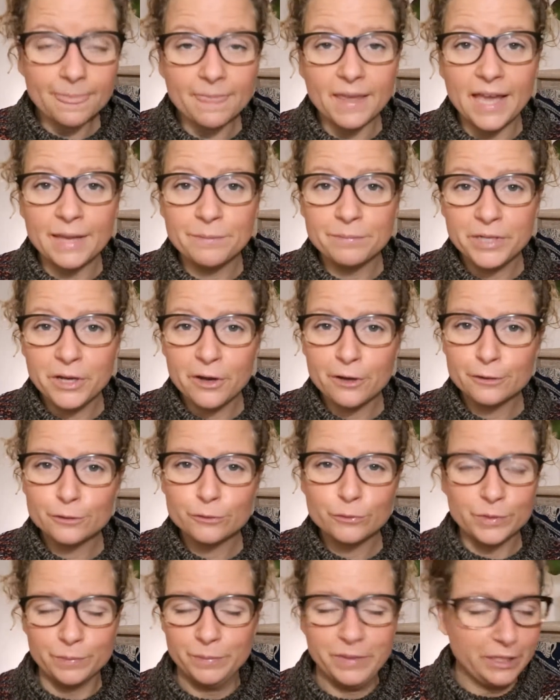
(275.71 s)
And be
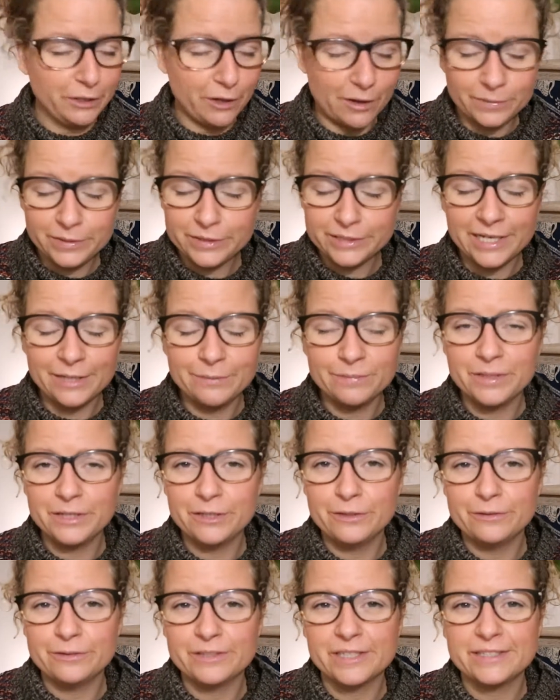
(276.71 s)
honest with me, comment down
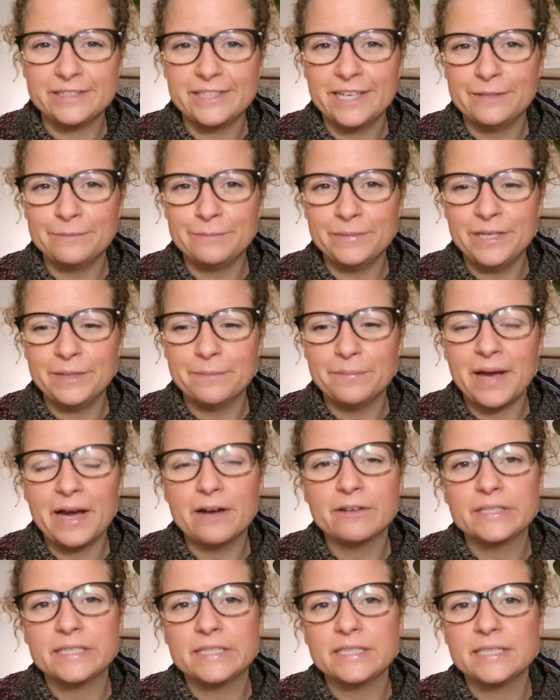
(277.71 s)
below and tell me
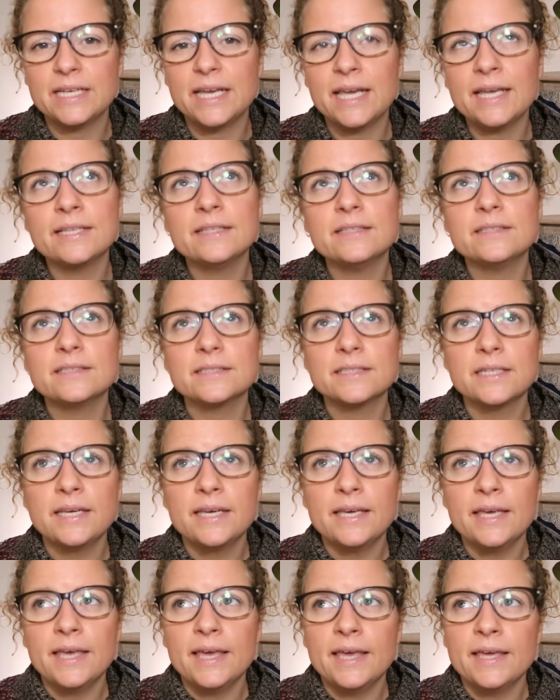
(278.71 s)
about it. And
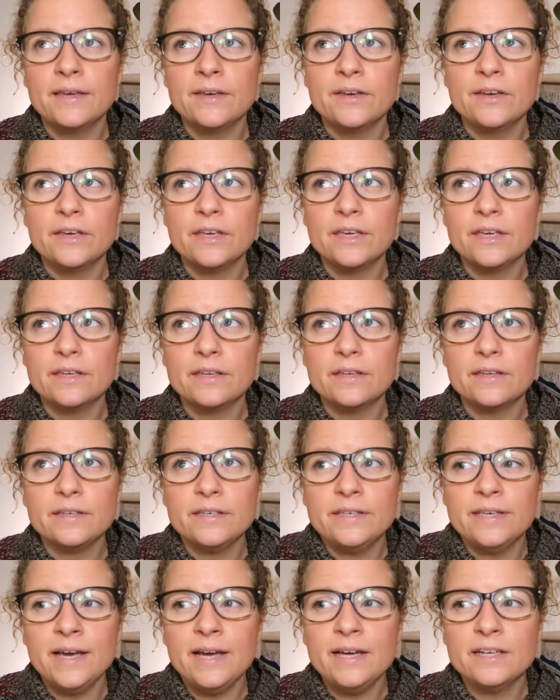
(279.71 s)

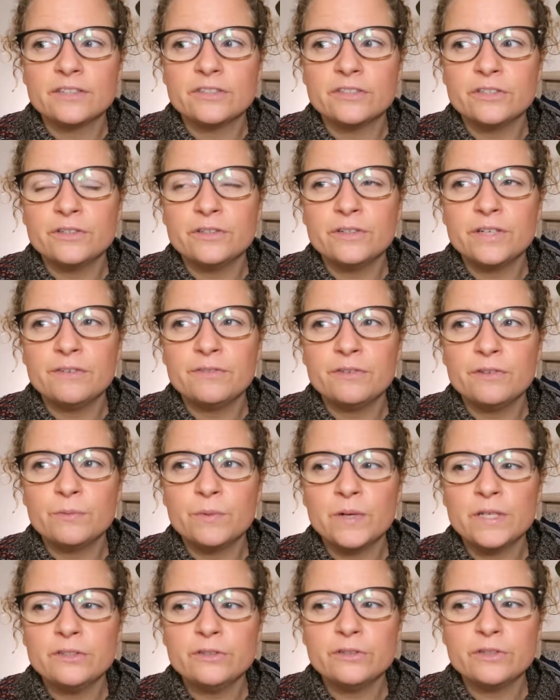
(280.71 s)
yeah, so if you
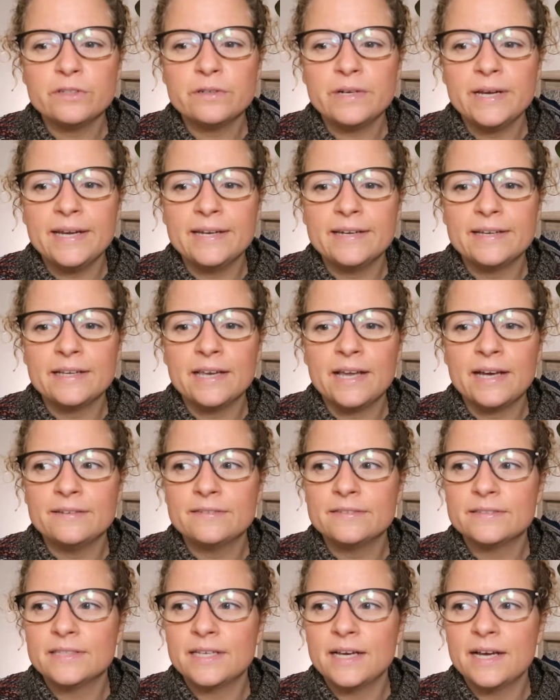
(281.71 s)
want to create a
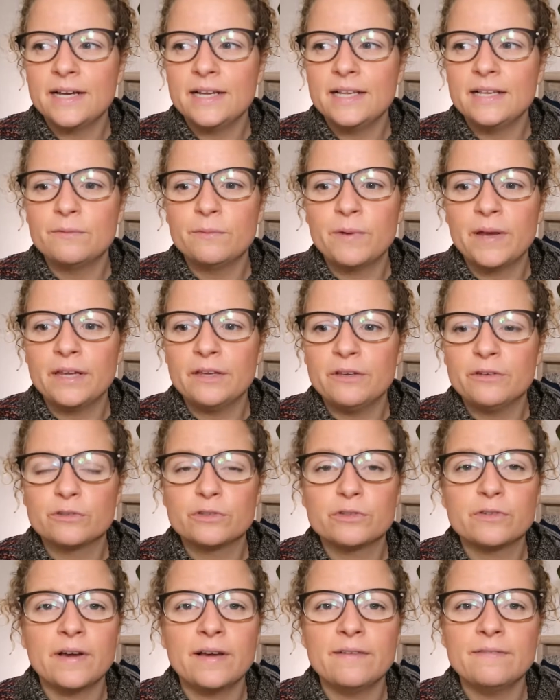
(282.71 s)
lifestyle where you're
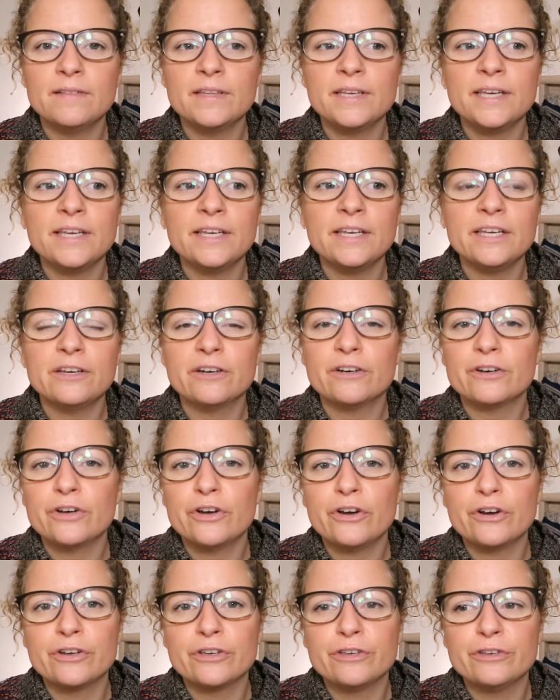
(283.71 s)
traveling,
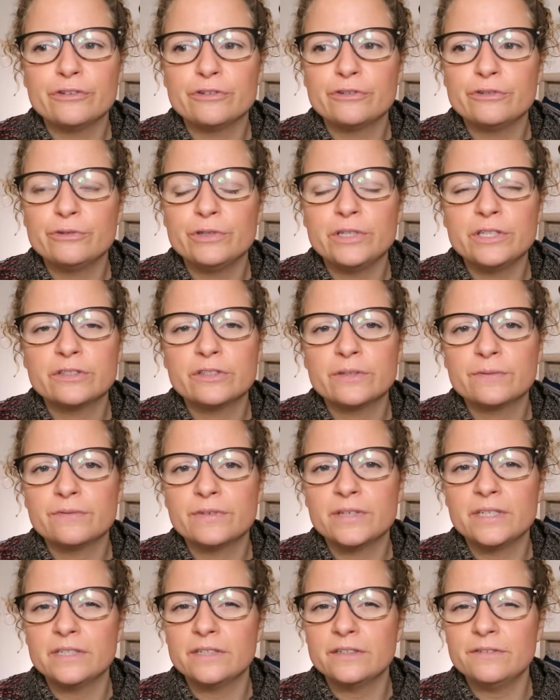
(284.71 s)
or you're doing
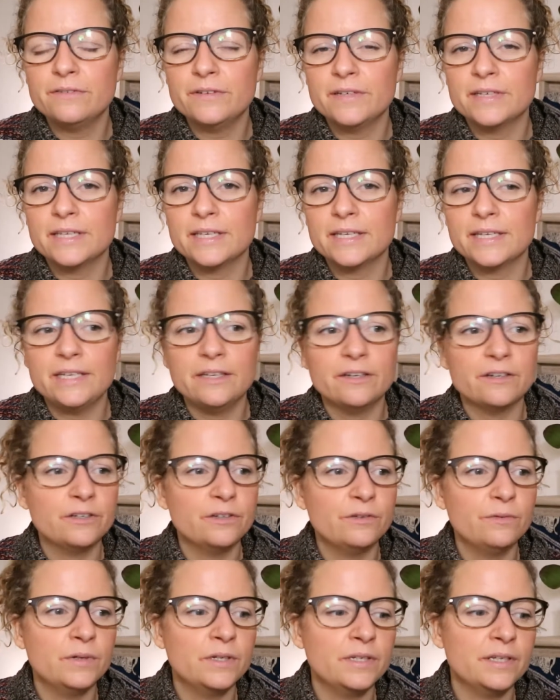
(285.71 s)
something differently, or
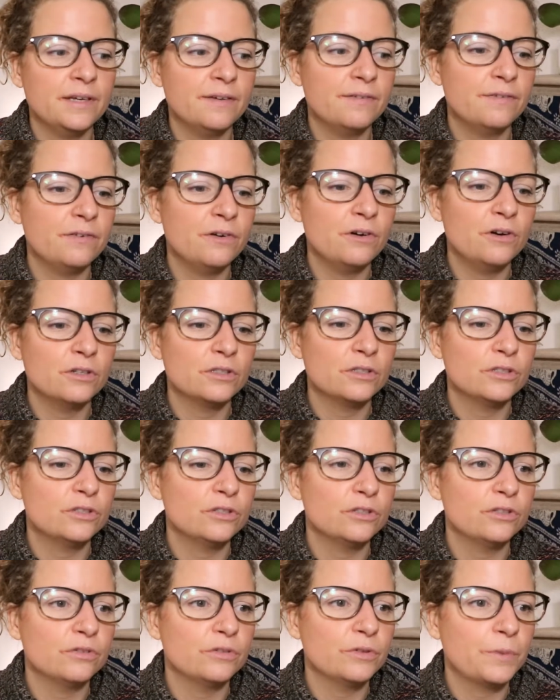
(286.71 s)
you want to afford
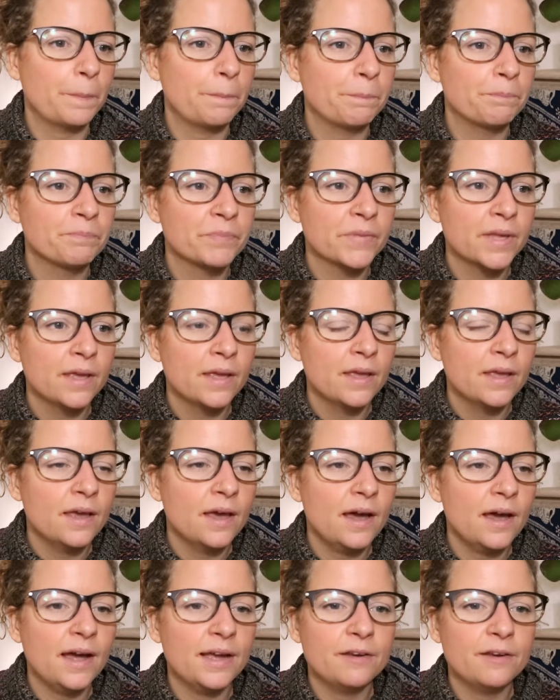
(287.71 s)
to,
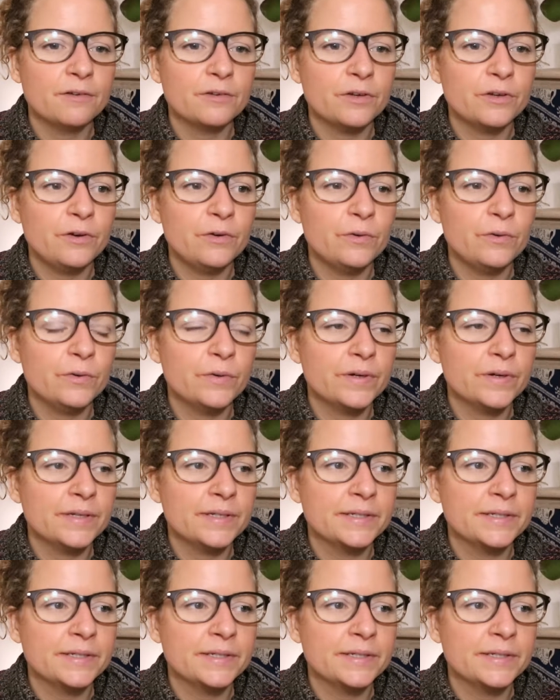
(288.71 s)
I don't know,